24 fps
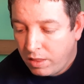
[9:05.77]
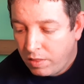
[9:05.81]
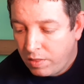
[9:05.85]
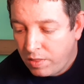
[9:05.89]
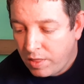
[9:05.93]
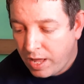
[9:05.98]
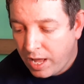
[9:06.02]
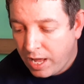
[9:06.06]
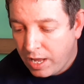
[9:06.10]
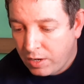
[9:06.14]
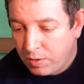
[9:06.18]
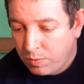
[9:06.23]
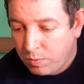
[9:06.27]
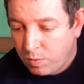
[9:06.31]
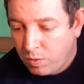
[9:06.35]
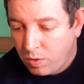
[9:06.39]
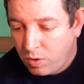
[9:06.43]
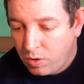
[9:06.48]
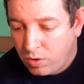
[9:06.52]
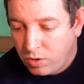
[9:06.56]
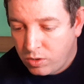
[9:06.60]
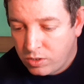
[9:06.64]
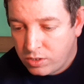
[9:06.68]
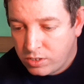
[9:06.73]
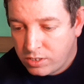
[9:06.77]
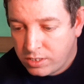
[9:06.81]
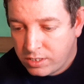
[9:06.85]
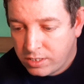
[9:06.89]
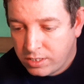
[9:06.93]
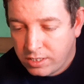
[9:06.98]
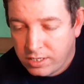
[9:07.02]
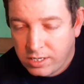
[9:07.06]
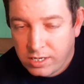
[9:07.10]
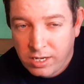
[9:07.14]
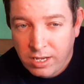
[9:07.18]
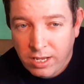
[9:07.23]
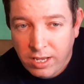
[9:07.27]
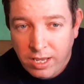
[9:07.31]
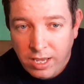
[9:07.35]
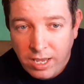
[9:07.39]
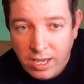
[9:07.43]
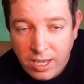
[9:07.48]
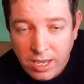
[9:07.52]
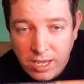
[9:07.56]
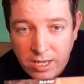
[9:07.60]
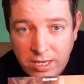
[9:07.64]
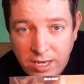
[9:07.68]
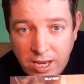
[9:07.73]
That was
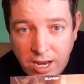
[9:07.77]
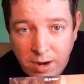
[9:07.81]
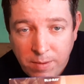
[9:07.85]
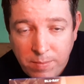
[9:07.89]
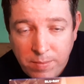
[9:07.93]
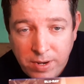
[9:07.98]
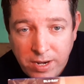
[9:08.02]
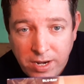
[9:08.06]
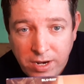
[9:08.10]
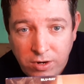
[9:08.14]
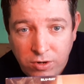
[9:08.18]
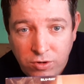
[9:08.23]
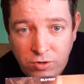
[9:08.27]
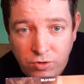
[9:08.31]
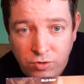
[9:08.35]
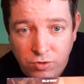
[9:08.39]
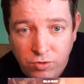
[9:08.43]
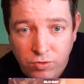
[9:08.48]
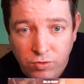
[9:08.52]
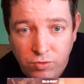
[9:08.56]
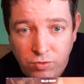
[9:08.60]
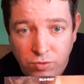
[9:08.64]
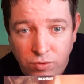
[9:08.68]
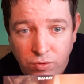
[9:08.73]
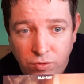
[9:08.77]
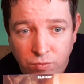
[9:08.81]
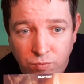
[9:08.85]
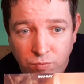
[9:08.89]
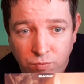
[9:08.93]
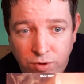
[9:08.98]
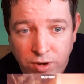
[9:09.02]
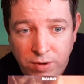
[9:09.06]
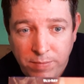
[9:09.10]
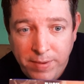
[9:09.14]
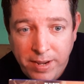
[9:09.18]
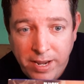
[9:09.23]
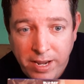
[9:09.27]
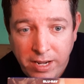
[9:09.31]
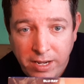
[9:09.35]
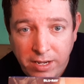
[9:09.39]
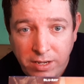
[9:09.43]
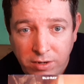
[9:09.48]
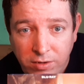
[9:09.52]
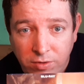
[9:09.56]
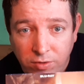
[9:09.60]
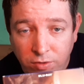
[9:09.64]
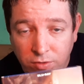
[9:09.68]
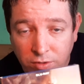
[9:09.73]
a Terminator 2
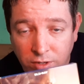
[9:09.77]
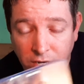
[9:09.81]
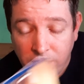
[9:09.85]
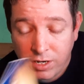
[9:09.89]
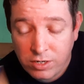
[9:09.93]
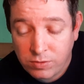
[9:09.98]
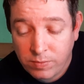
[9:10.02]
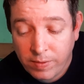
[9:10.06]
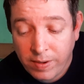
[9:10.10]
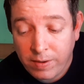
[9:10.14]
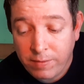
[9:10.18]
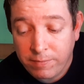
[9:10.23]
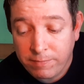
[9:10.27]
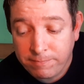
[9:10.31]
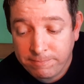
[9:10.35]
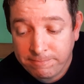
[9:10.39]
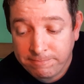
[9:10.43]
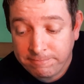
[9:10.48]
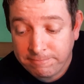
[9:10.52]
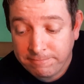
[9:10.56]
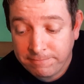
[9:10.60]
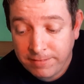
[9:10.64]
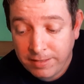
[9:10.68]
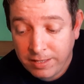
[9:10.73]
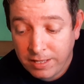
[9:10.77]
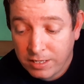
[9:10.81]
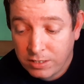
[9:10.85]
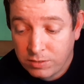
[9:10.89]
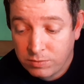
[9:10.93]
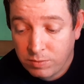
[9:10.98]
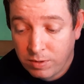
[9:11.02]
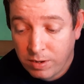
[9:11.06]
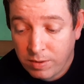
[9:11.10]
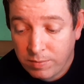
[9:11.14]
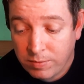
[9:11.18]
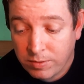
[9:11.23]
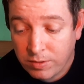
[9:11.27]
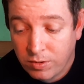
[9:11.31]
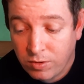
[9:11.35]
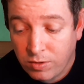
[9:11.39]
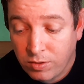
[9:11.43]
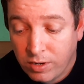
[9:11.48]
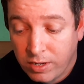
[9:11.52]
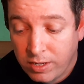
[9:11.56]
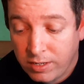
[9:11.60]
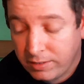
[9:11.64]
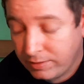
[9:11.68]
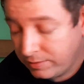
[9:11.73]
remake, not done as well. That's what I would
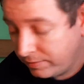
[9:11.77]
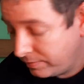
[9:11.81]
call